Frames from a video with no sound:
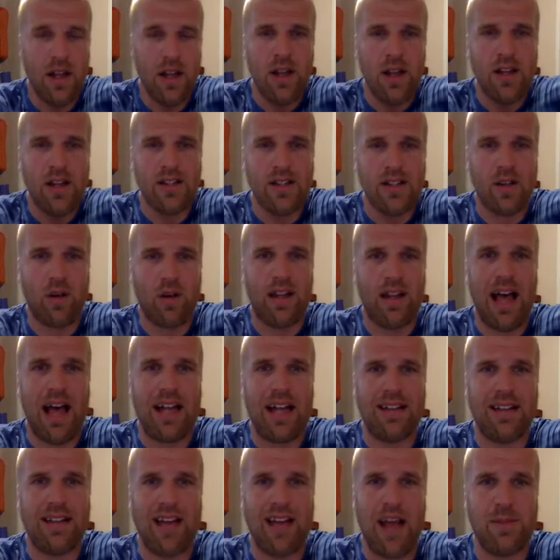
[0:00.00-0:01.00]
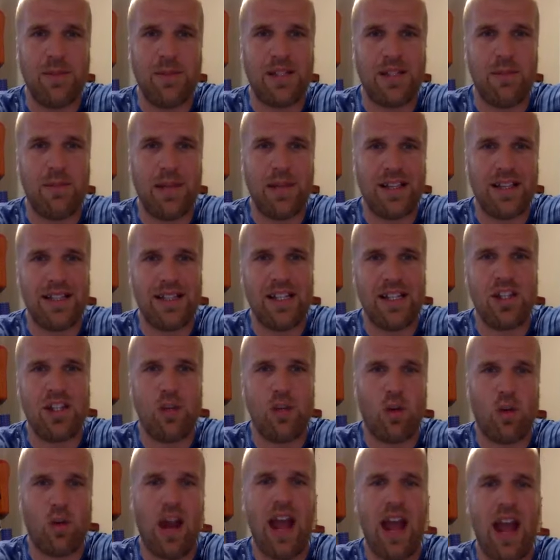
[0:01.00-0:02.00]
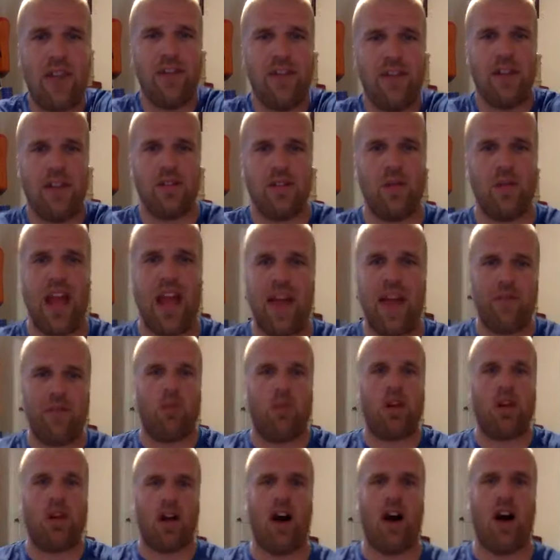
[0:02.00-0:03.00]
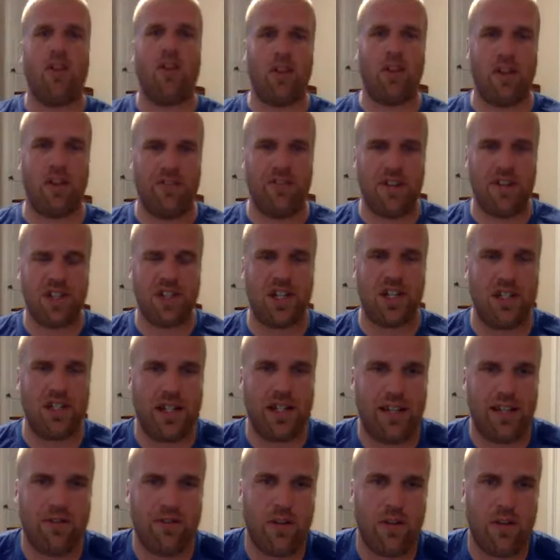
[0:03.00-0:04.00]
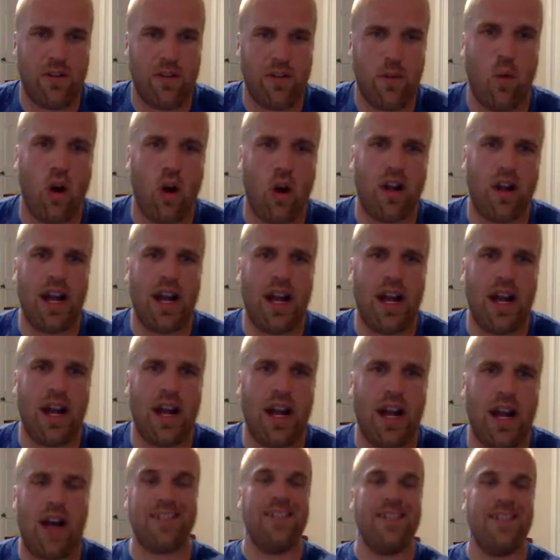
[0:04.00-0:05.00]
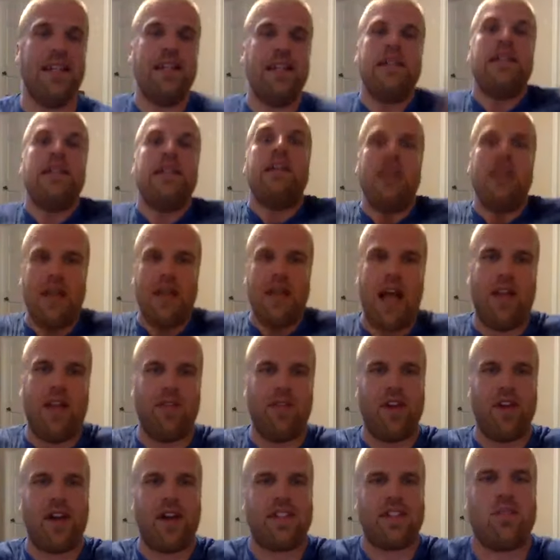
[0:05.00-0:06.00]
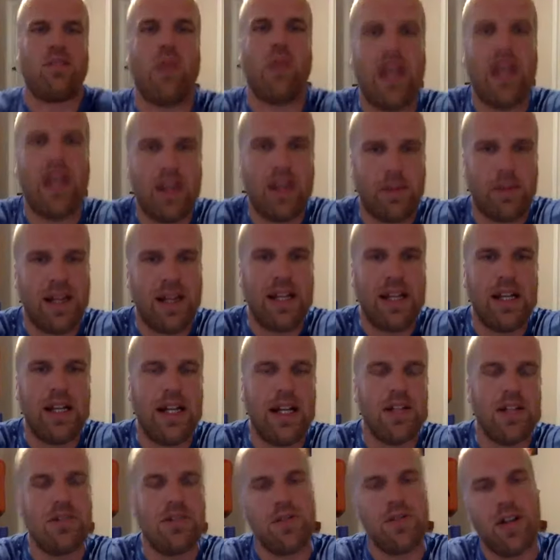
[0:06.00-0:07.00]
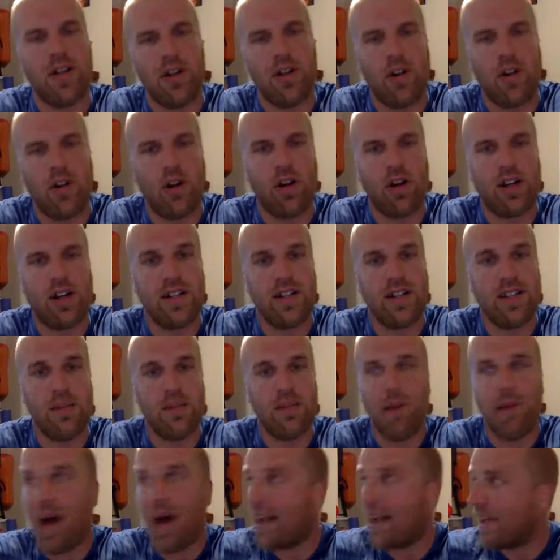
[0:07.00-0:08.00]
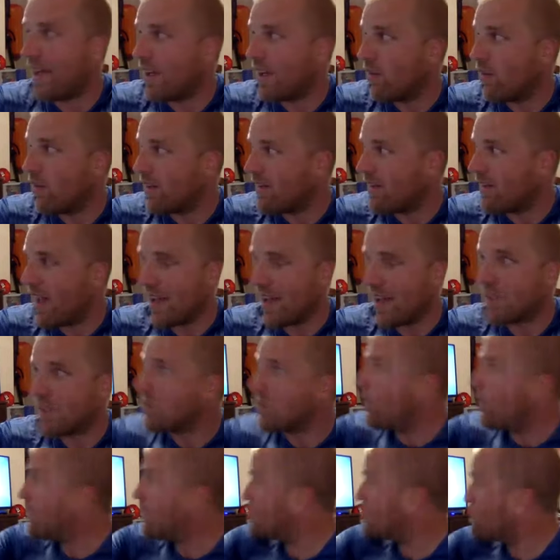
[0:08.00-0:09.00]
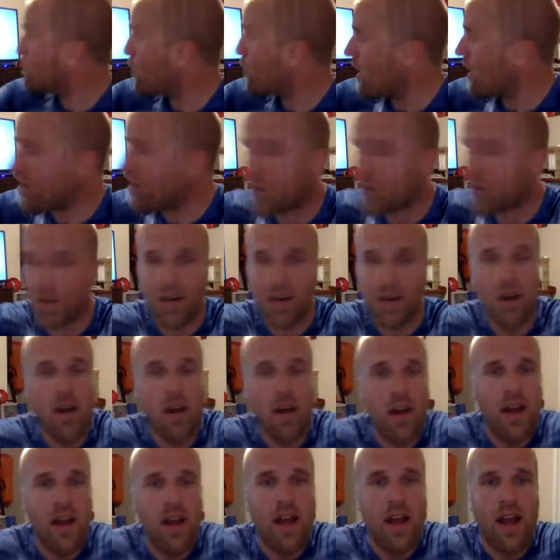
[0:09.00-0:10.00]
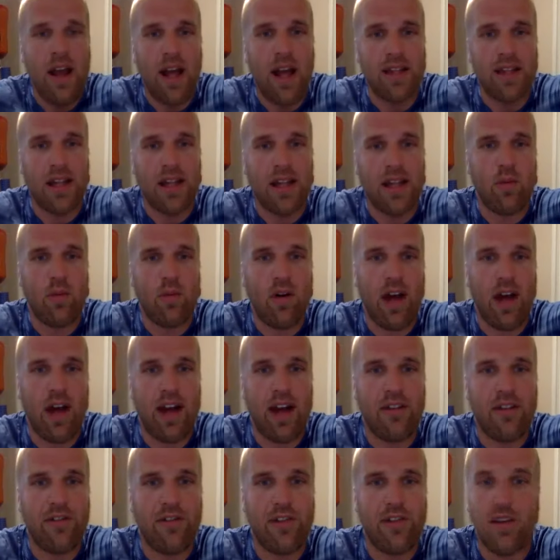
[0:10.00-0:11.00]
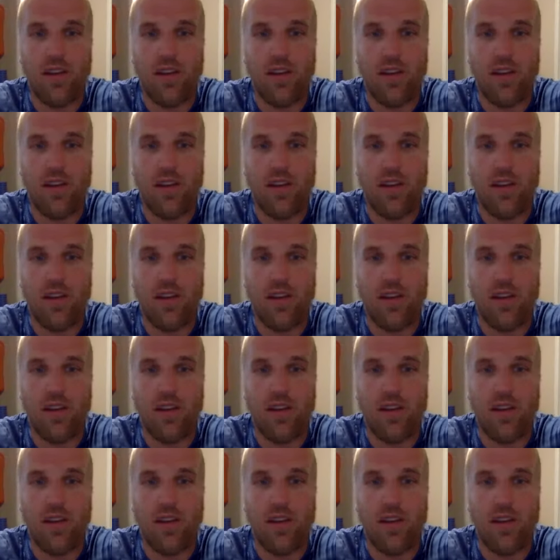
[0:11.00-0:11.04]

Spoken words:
So a lot of times the biggest issue we're having is we haven't recovered efficiently from our workouts, and thus we end up getting injured and hurt because the body can only take so much pressure. And then we'll have,